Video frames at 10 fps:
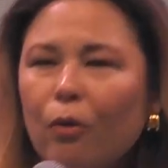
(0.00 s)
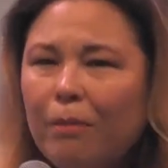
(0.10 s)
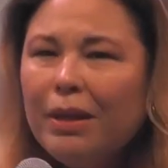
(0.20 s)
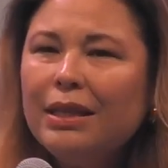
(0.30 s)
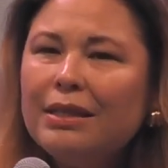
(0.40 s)

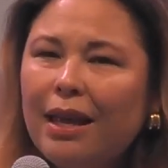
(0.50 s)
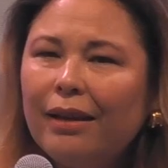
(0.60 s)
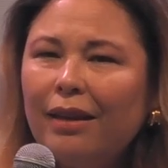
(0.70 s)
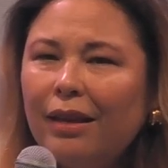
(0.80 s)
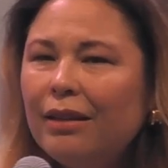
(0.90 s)
women in
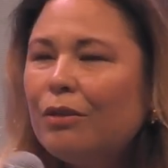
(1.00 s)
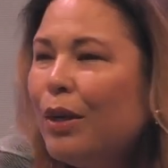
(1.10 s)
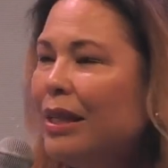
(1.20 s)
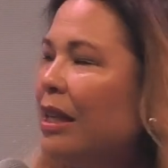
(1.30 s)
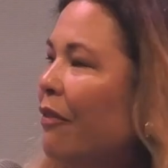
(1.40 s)
tech than in
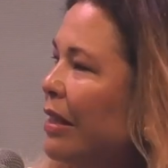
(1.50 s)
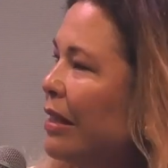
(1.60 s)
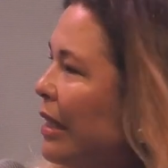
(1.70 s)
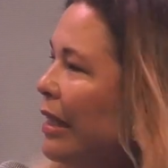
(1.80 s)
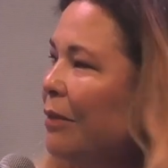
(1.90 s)

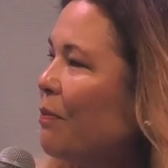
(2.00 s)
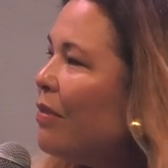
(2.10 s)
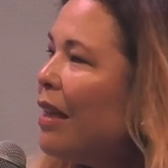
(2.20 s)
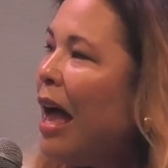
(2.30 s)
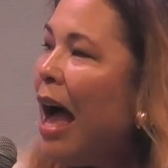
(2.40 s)
2017,
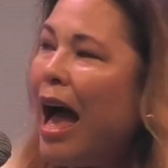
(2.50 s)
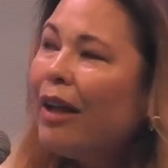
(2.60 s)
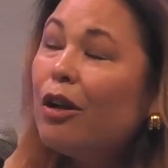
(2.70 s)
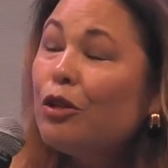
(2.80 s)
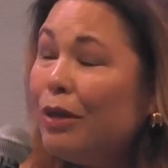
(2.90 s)
I
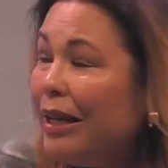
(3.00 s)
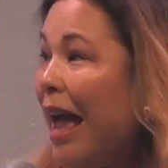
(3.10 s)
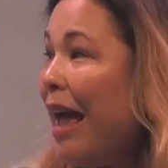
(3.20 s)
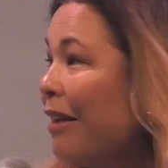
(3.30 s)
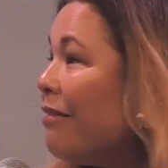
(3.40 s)
got really
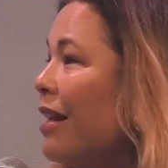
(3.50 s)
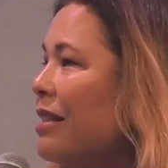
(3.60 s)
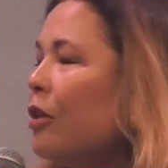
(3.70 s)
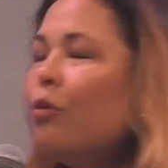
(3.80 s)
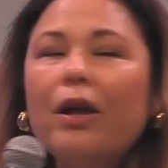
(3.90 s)
angry. I
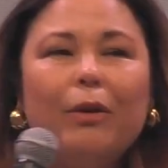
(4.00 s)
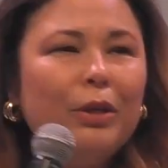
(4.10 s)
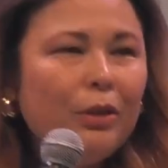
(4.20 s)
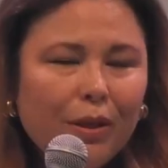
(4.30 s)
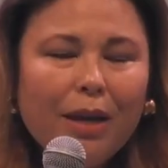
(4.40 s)
said, what are we
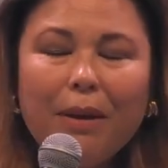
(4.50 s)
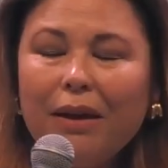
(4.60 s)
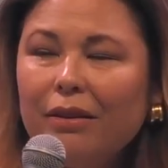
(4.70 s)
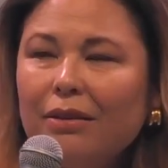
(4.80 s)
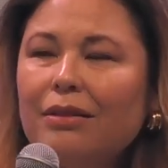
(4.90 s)
doing
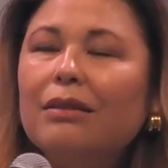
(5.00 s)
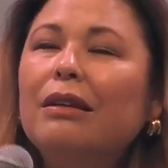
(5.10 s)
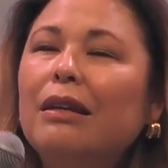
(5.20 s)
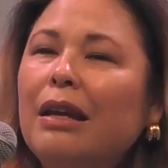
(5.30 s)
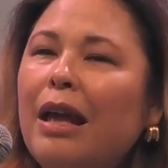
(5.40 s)
about it?
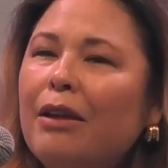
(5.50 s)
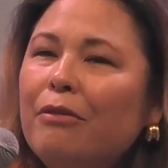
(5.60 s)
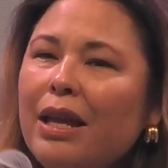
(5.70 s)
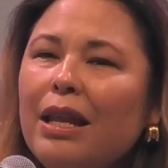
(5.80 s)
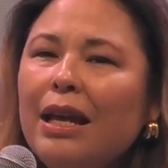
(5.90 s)
And
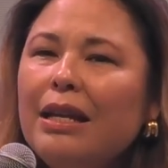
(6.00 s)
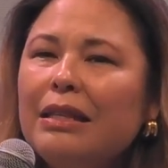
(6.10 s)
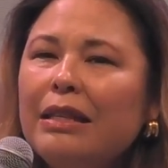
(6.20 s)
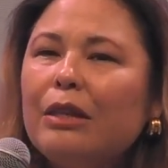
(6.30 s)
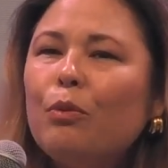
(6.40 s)

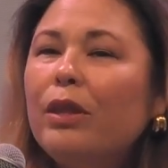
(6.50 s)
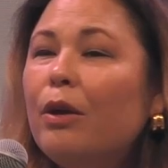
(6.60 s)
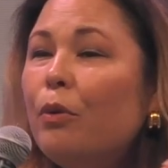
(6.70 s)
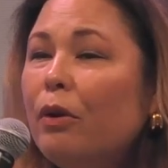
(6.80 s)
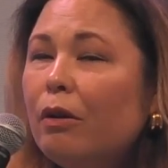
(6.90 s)
realizing that when there
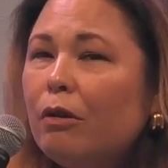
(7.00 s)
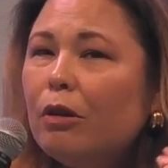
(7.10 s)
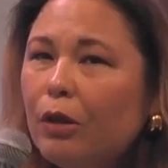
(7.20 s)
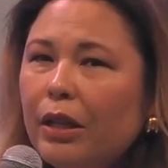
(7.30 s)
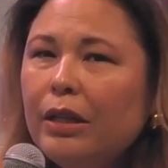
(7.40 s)
were
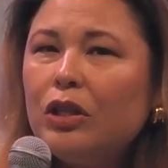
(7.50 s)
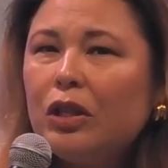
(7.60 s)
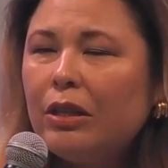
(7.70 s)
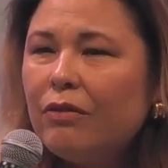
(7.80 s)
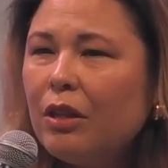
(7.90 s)
good
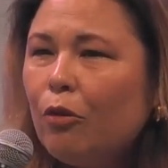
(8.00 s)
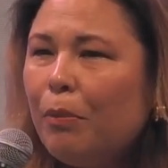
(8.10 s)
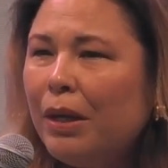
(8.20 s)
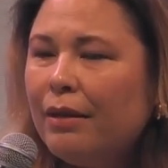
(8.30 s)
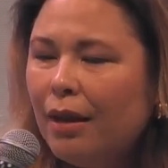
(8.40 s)
initiatives that were
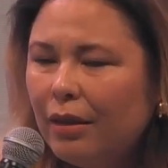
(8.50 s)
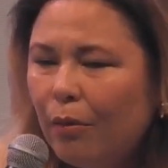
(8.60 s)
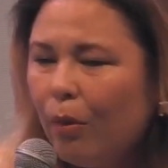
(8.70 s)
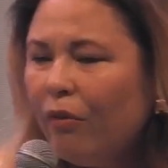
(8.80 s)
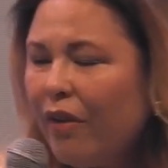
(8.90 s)
being done, they
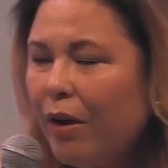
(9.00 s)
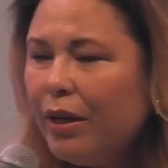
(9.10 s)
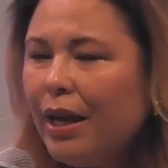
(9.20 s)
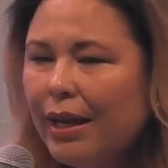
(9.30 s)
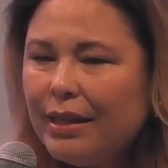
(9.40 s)
were
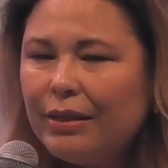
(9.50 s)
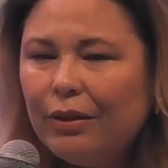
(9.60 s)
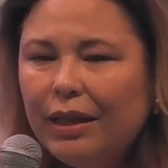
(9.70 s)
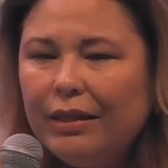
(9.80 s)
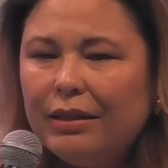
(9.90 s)
very
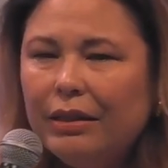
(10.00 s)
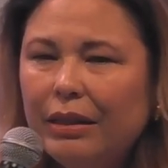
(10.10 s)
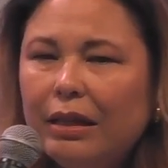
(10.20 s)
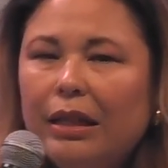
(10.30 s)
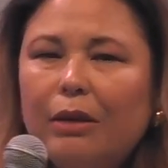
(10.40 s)
isolated.
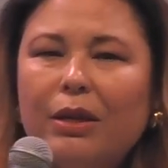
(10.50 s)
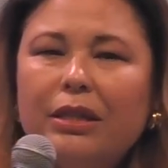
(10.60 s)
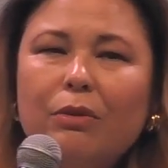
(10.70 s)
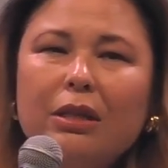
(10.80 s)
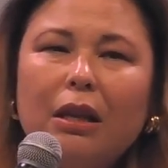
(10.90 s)
Otherwise,
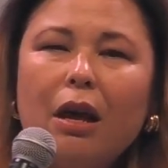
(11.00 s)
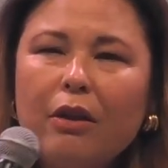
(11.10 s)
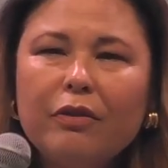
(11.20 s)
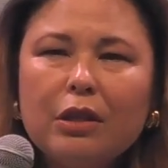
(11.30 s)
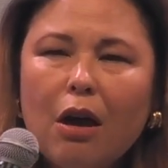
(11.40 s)
there was a lot
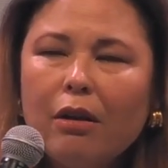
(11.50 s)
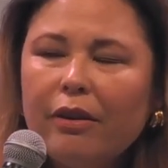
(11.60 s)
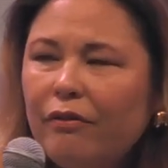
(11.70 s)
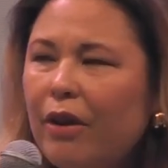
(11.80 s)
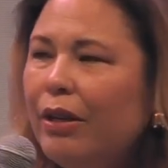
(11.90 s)
of talk,
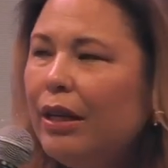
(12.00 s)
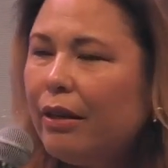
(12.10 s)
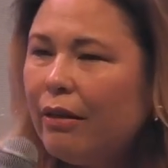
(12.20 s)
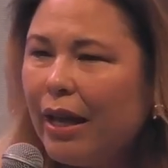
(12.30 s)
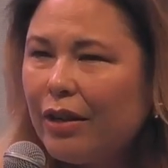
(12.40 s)
very
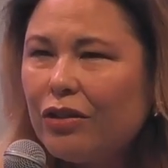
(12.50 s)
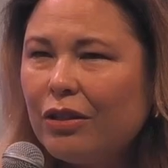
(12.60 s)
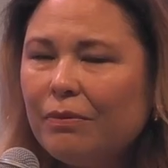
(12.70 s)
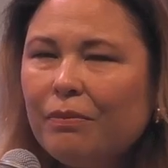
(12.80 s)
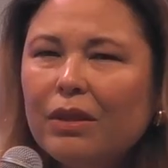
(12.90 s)
little action,